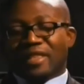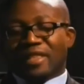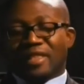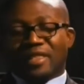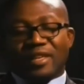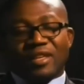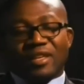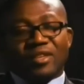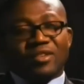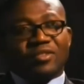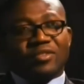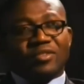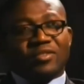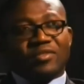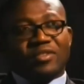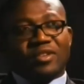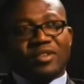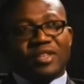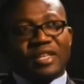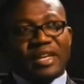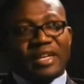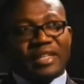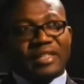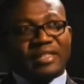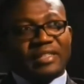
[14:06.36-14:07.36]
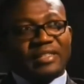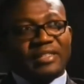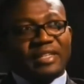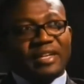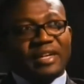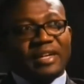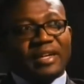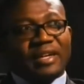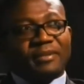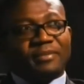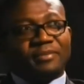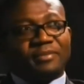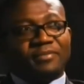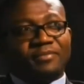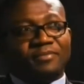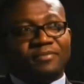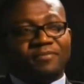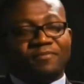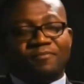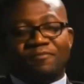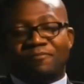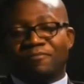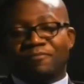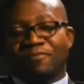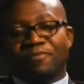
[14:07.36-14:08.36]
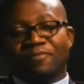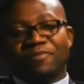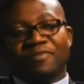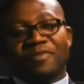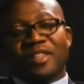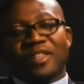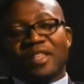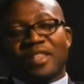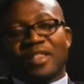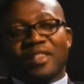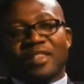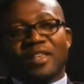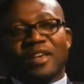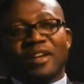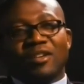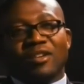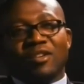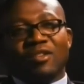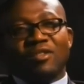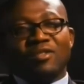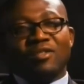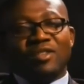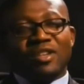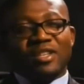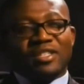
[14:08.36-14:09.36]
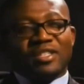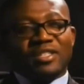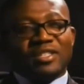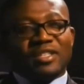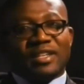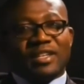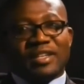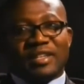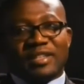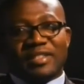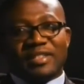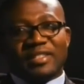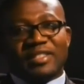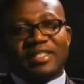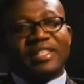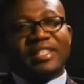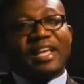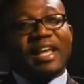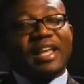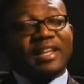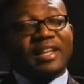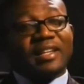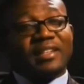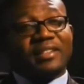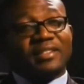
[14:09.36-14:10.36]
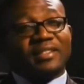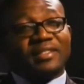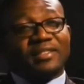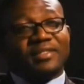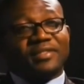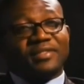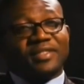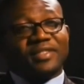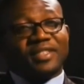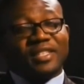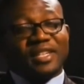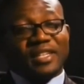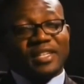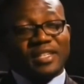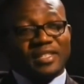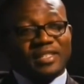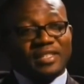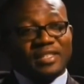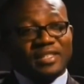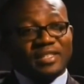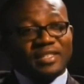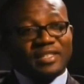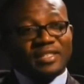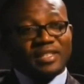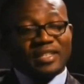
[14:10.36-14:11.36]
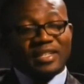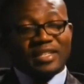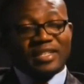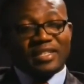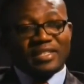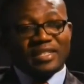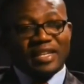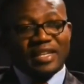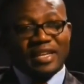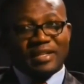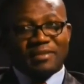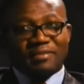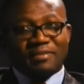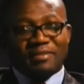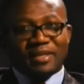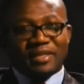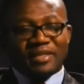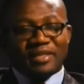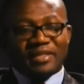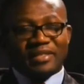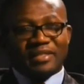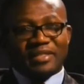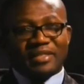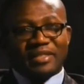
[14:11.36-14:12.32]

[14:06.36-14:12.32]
Thank you for that. There are always silent features in certain statements,